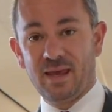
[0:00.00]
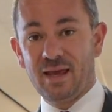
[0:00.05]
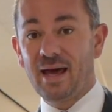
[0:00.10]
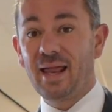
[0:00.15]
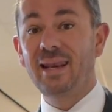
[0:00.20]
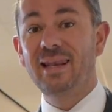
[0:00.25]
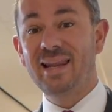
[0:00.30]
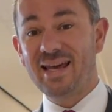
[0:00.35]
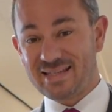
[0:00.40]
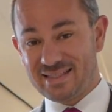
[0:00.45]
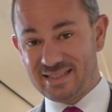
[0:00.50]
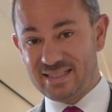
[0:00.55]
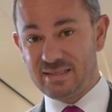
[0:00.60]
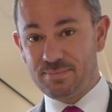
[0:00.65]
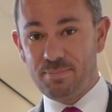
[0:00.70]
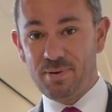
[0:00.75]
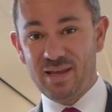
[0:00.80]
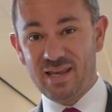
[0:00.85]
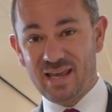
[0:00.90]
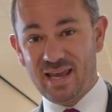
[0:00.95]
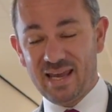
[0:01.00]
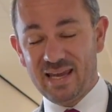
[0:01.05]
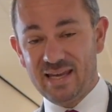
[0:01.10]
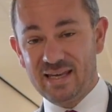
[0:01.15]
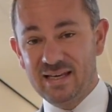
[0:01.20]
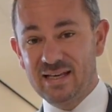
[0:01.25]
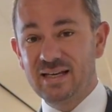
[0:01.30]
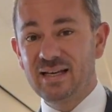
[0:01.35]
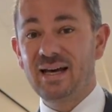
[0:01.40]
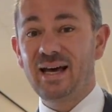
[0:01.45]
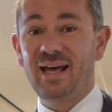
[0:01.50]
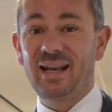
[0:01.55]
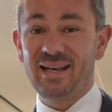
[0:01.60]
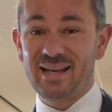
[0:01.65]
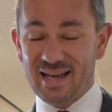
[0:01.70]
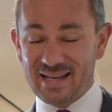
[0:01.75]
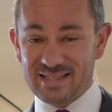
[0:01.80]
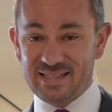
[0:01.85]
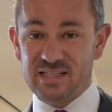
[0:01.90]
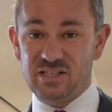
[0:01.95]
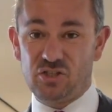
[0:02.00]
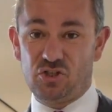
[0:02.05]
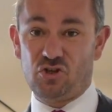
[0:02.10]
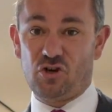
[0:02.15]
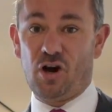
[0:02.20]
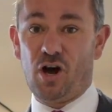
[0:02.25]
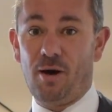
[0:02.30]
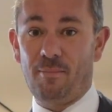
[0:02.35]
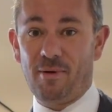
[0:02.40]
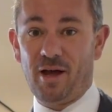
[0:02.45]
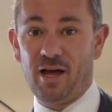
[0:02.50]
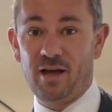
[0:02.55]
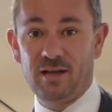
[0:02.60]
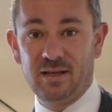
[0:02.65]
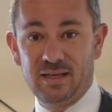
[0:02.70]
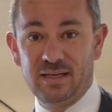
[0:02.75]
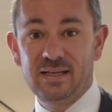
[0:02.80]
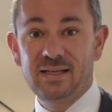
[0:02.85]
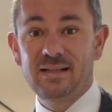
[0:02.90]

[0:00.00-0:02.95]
Unless it's PE, unless it's drama,